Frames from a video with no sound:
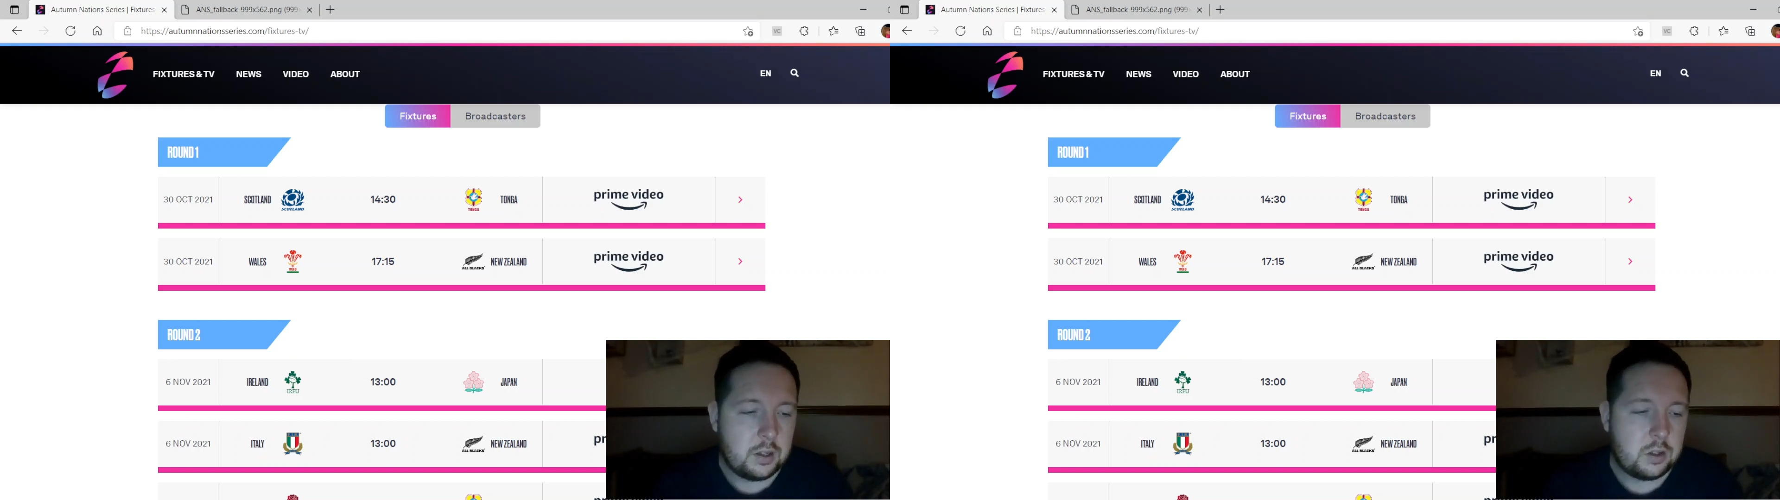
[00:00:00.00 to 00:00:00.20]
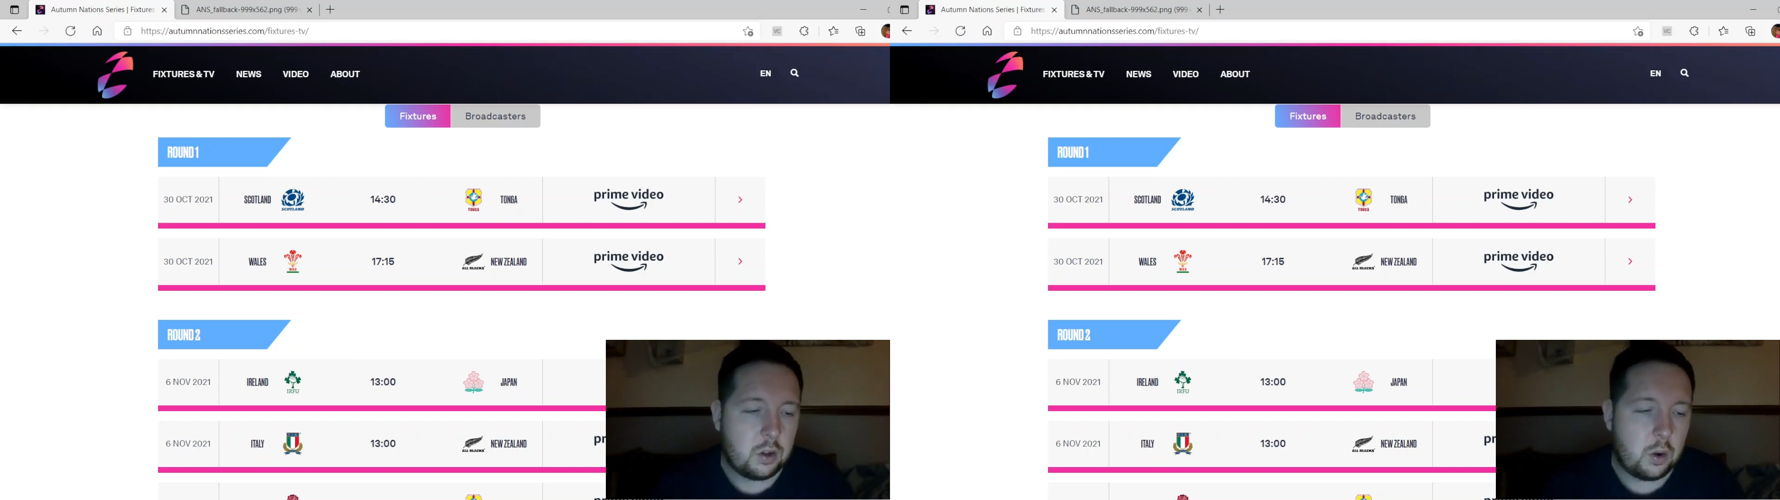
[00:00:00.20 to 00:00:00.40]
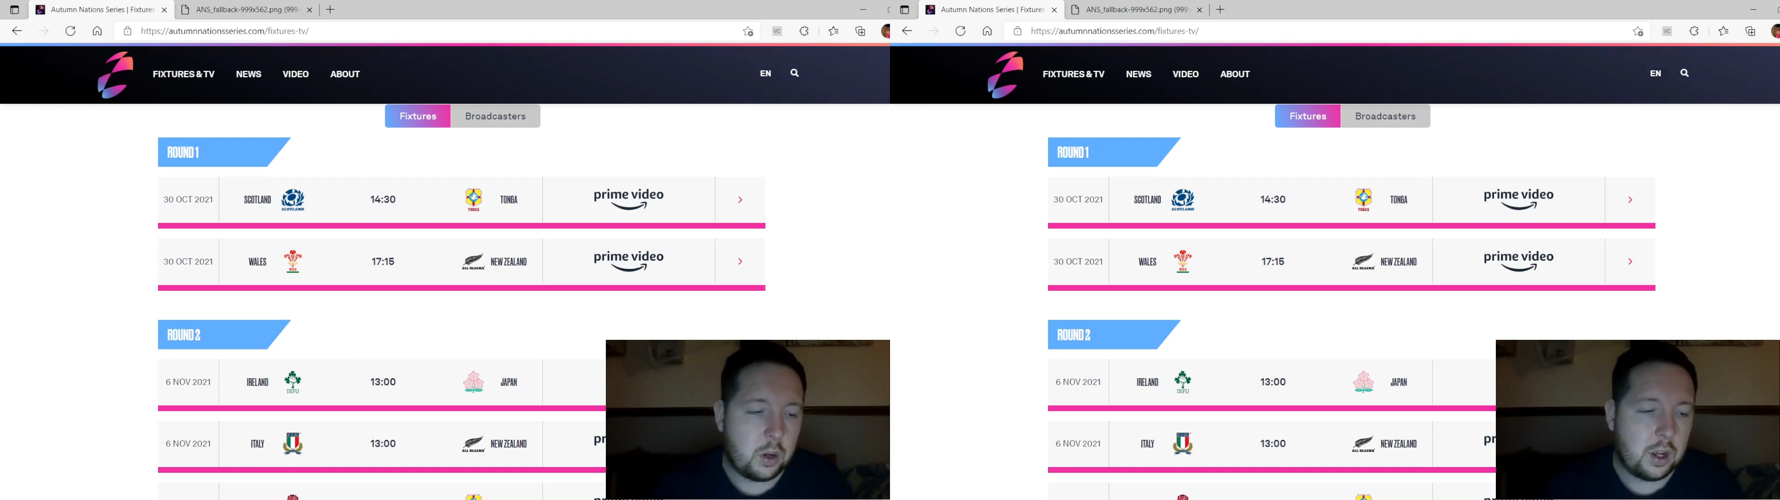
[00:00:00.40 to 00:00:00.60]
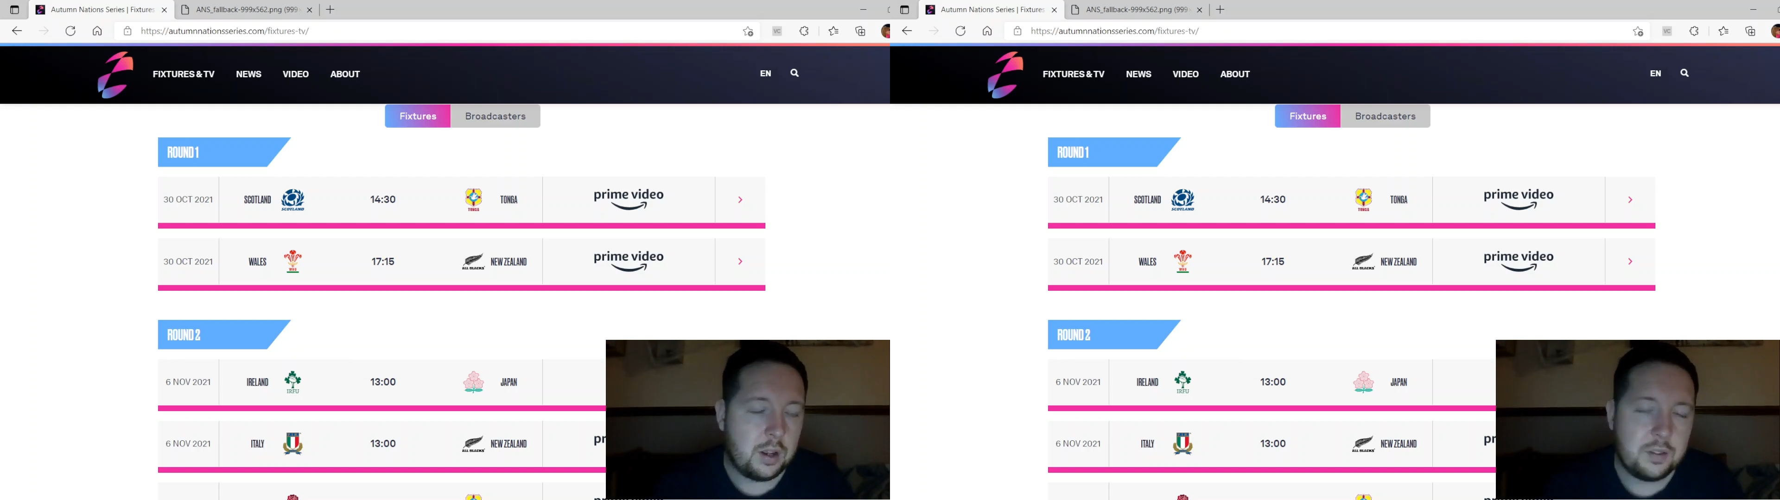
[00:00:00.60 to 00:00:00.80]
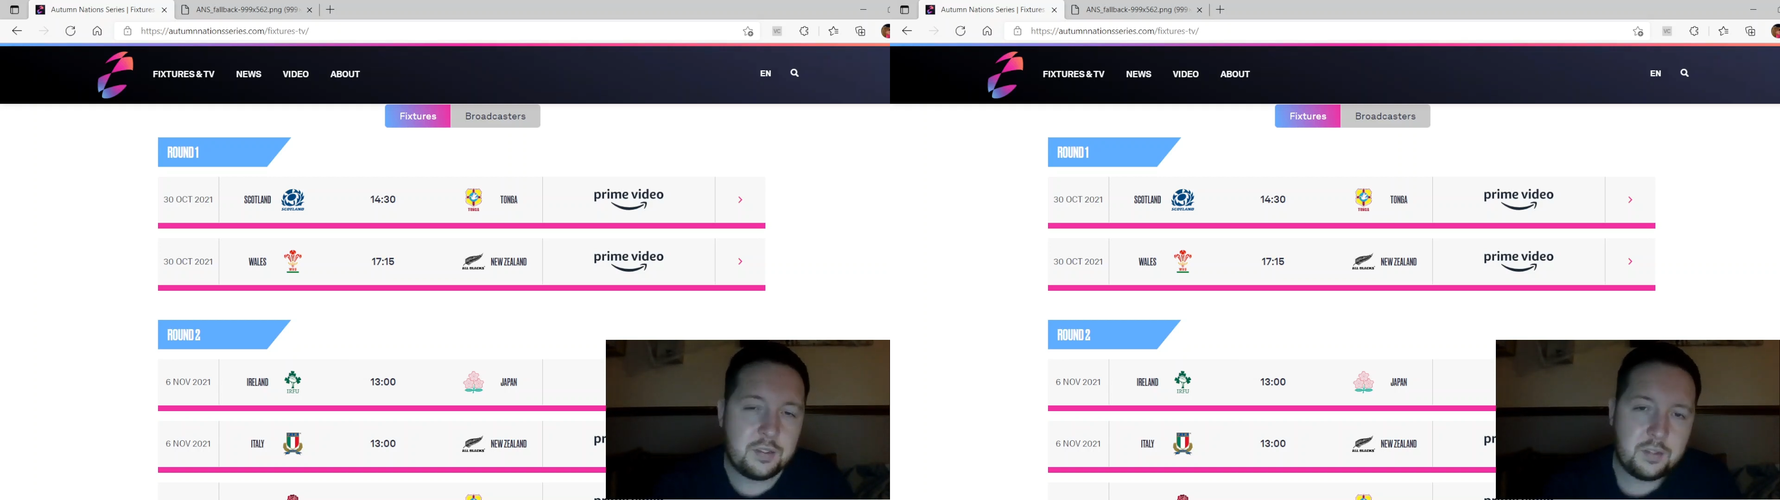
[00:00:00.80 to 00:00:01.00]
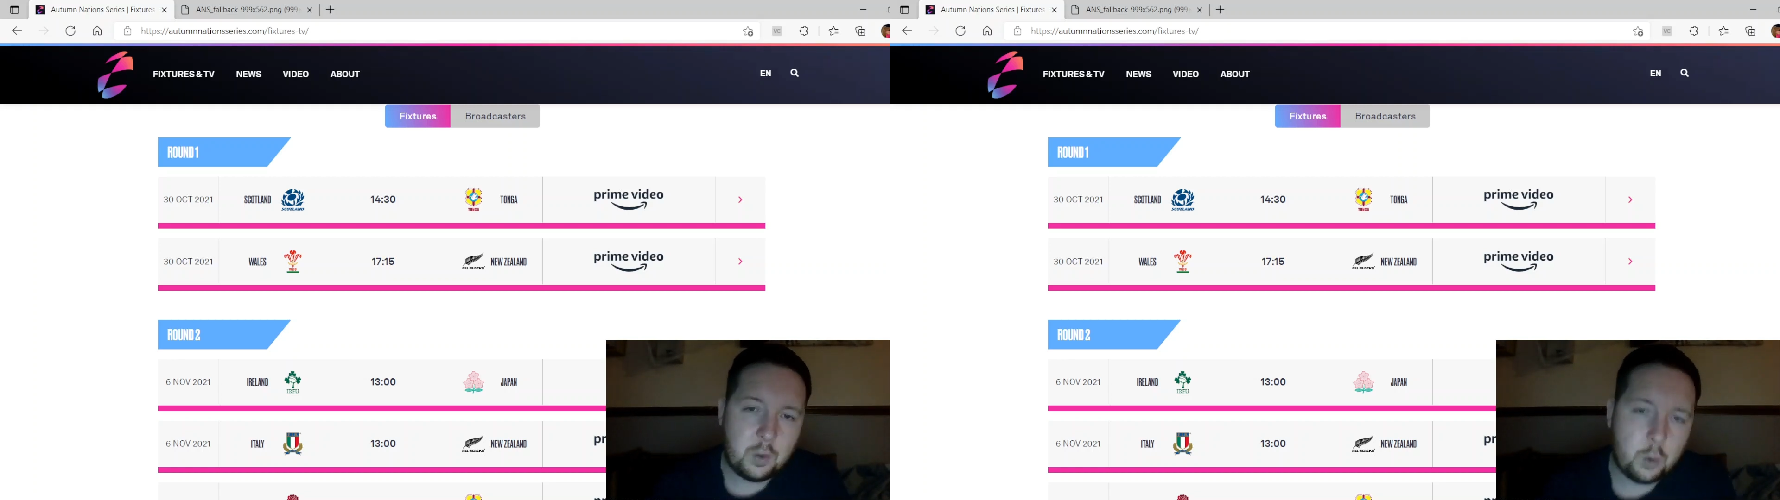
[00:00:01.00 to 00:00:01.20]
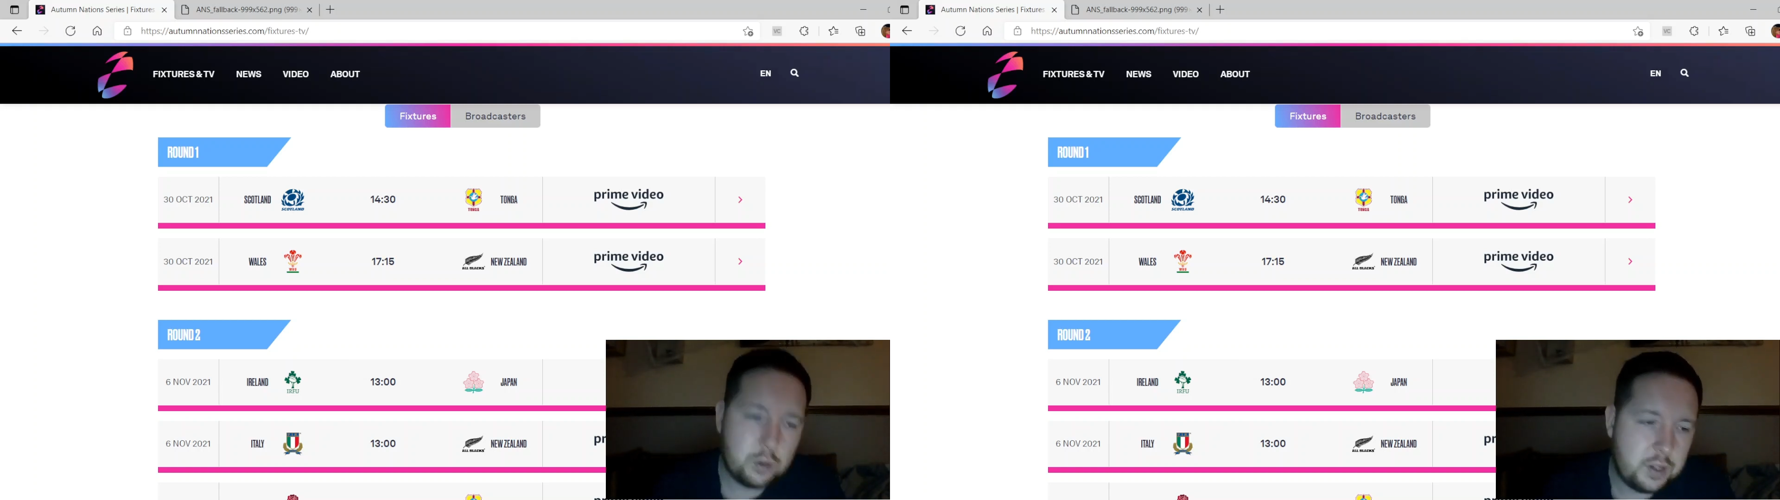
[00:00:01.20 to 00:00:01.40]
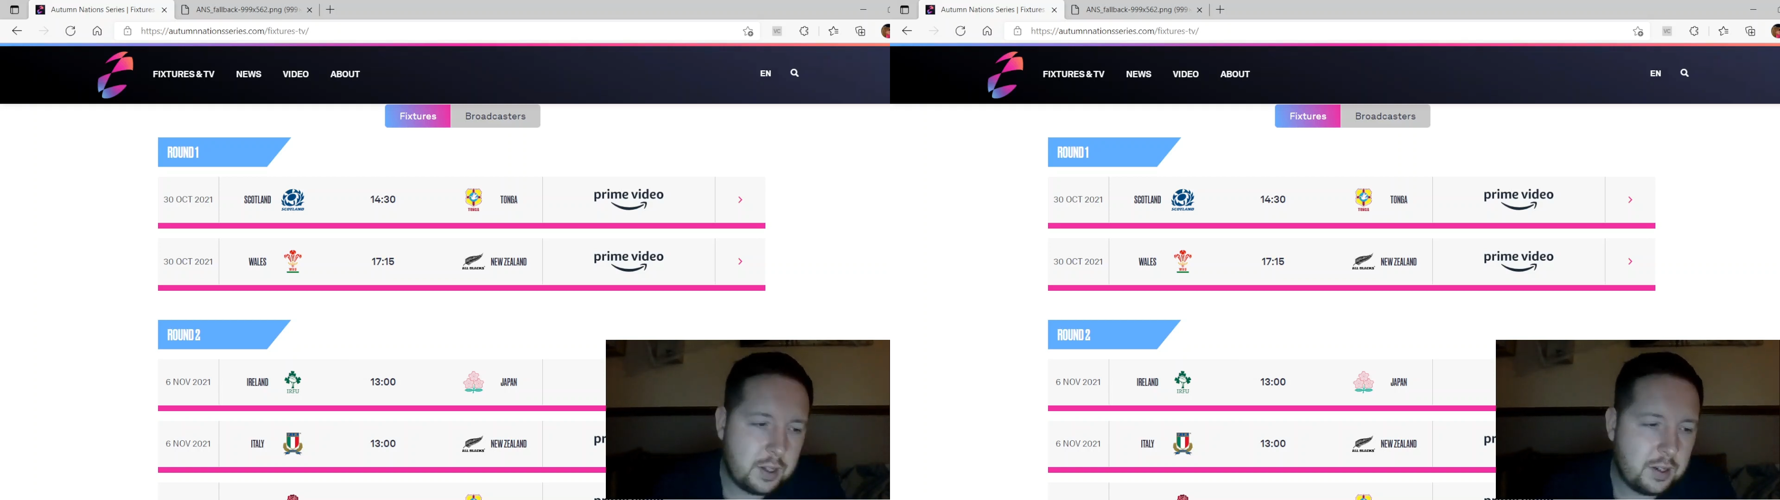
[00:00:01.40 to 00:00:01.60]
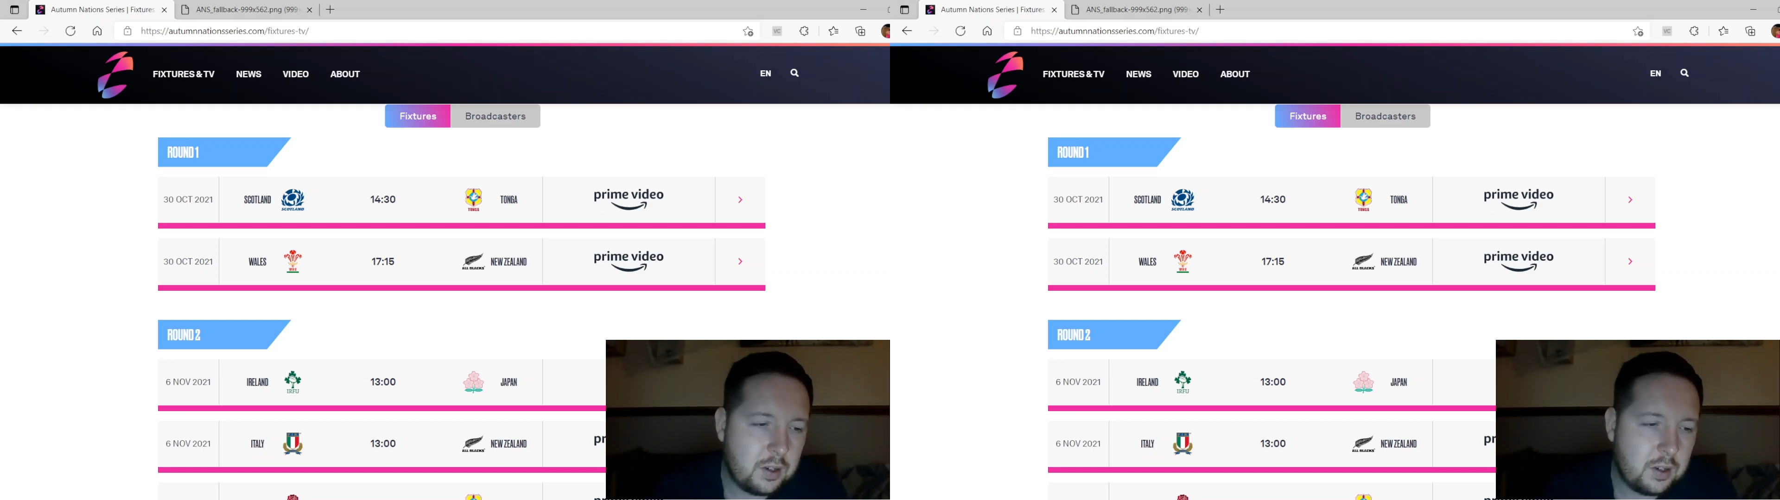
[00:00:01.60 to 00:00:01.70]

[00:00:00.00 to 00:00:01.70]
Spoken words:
Tonga 14.